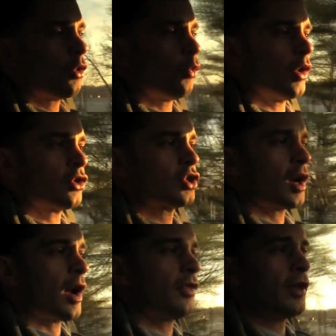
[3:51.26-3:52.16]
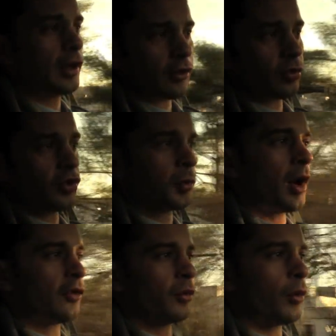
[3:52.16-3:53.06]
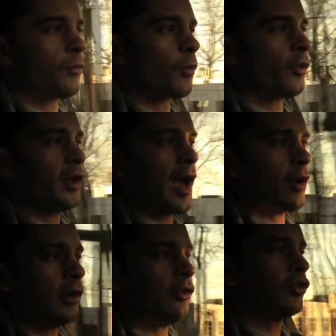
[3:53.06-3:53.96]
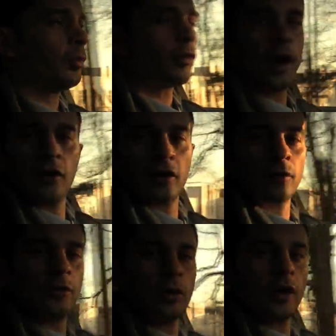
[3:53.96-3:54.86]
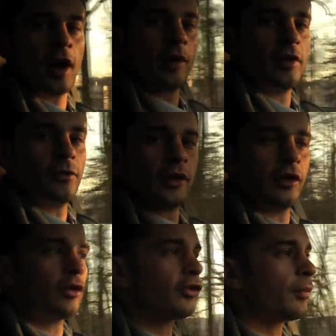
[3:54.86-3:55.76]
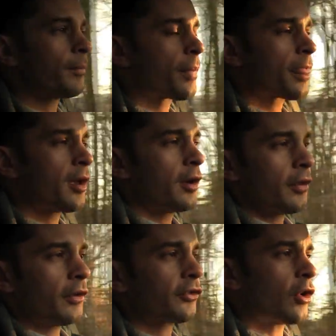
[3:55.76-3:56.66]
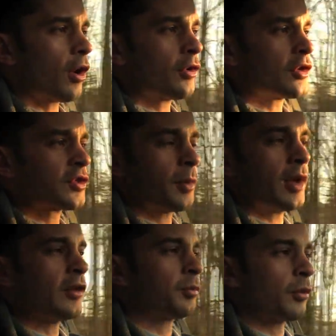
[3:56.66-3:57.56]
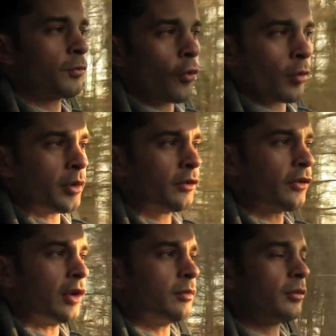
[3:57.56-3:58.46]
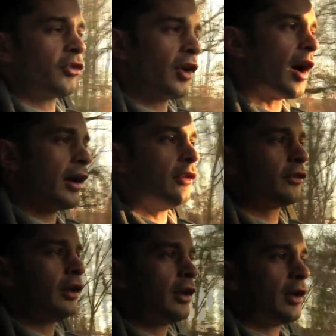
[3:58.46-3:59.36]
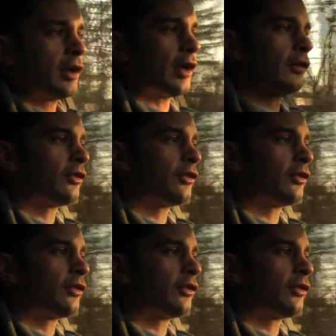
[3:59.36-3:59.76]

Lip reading: which I think is responsible for the Audi's surprising fuel economy figures. This car, despite its performance and size, gets